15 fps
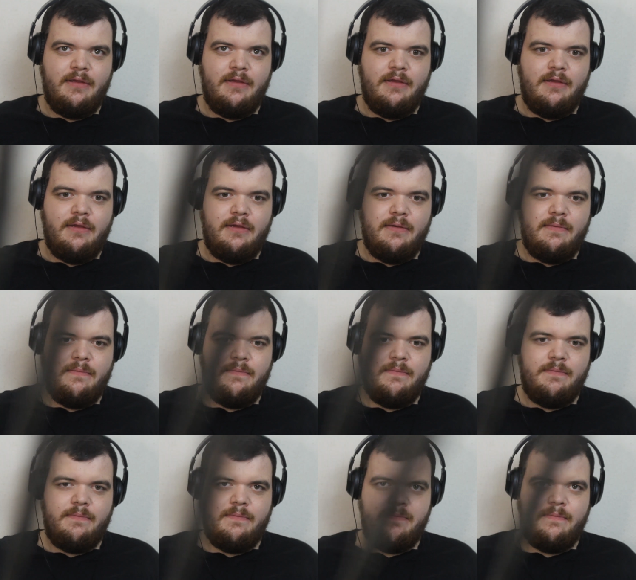
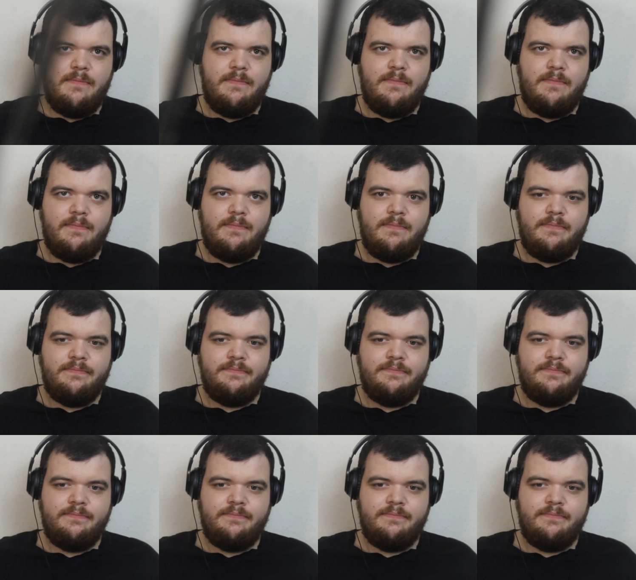Nothing is said.